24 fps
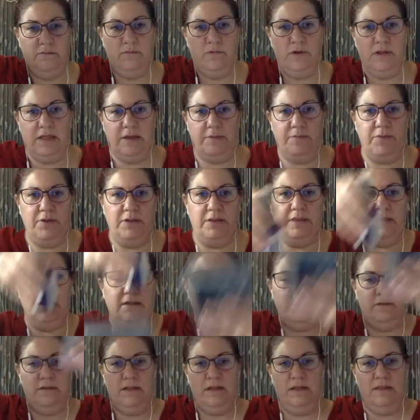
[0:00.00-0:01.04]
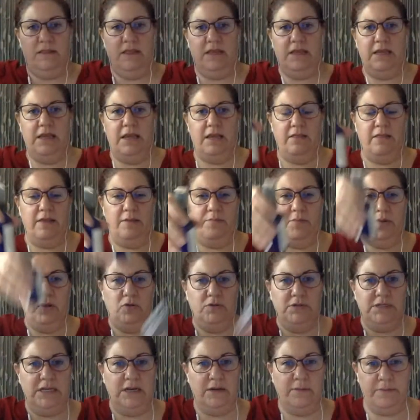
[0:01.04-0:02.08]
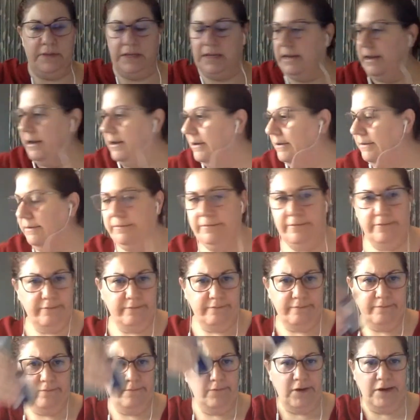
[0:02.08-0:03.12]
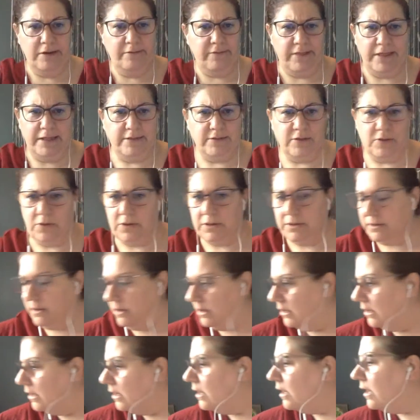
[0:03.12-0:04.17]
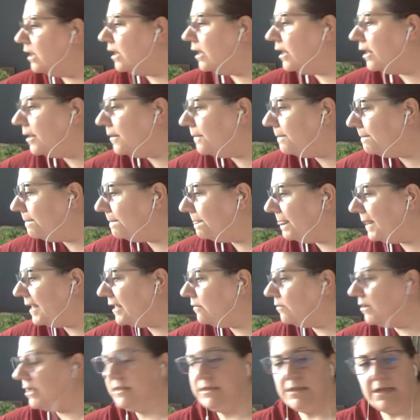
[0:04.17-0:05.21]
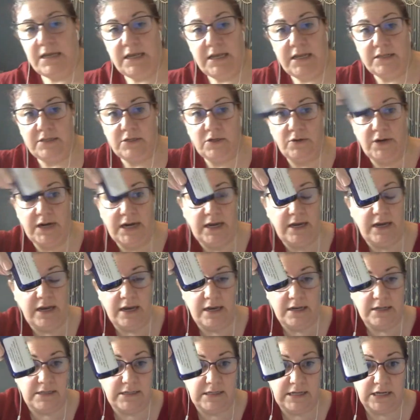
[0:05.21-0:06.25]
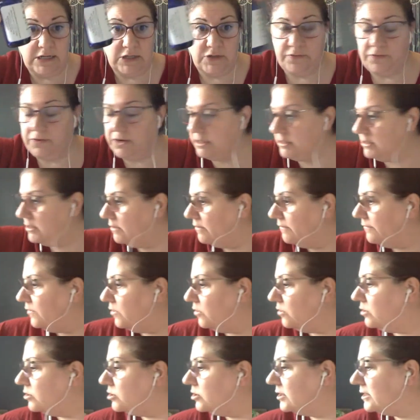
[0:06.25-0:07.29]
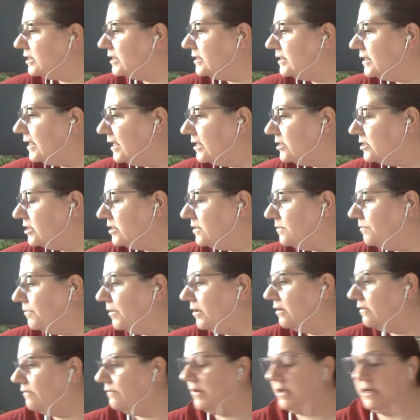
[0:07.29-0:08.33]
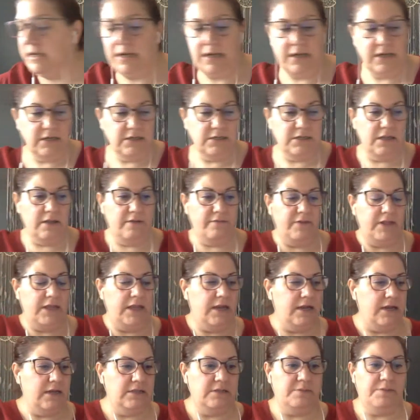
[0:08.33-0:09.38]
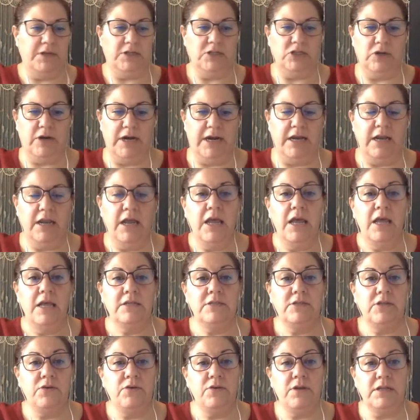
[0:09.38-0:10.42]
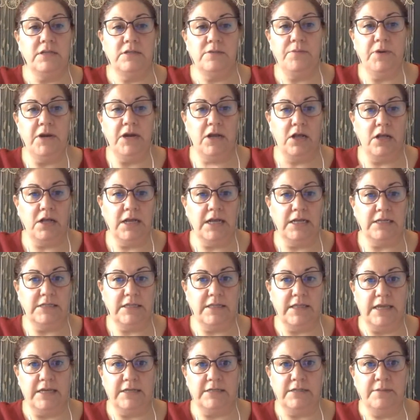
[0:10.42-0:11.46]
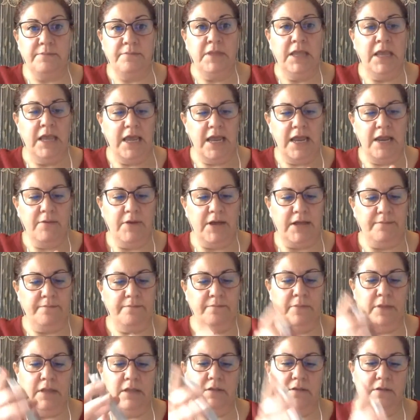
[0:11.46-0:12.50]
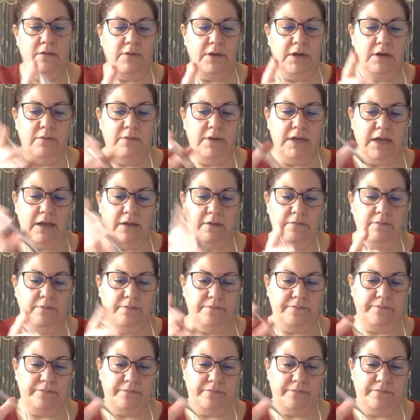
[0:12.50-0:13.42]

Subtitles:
where they put the thingy that blows it up in the air, whatever that's called. Anyways, it's great and it's sage free. So if you're allergic to sage, it's perfect and it's lovely and it smells great. So you can spray all kinds of things. Anyway, so here we go.